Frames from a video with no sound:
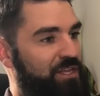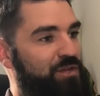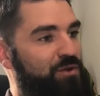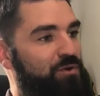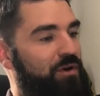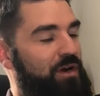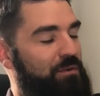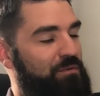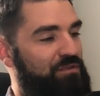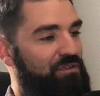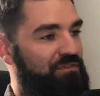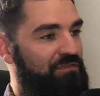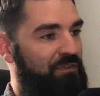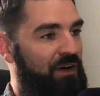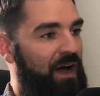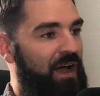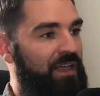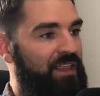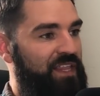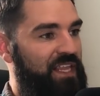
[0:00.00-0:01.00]
that you were able to
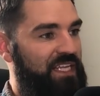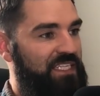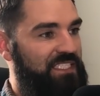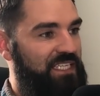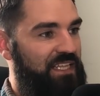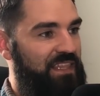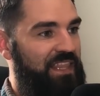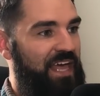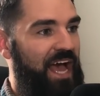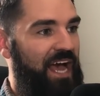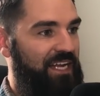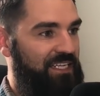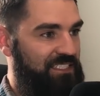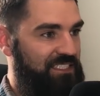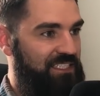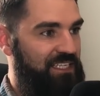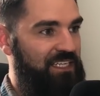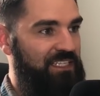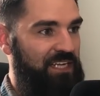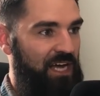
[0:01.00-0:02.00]
find. And I said, that's
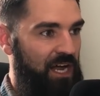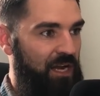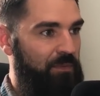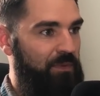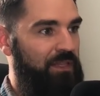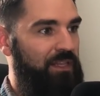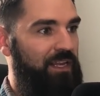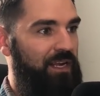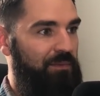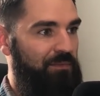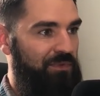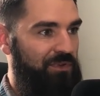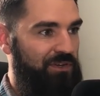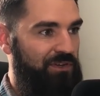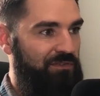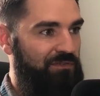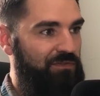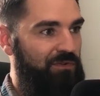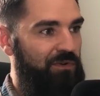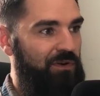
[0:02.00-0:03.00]
mm-hmm. the autonomy that I'm yeah.
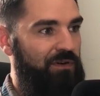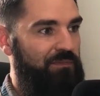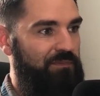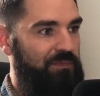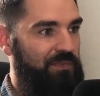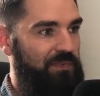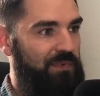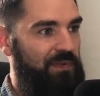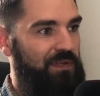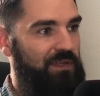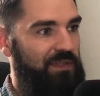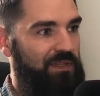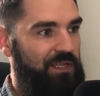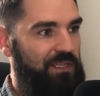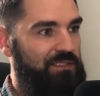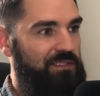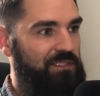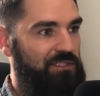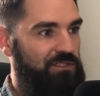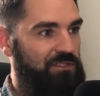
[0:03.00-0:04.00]
looking for. Yeah.
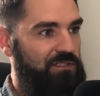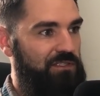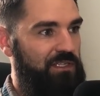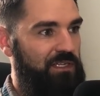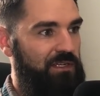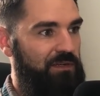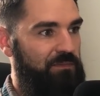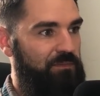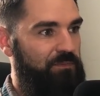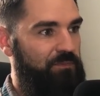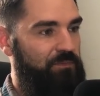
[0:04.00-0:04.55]
That's interesting.